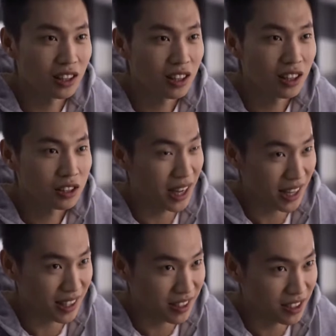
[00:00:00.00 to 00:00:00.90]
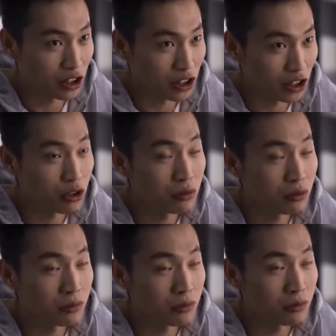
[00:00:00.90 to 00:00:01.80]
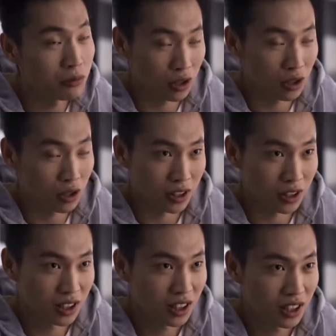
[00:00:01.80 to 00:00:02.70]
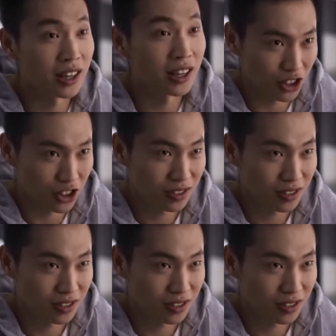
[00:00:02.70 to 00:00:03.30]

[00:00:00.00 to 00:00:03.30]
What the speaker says: surpass the human driver in the end.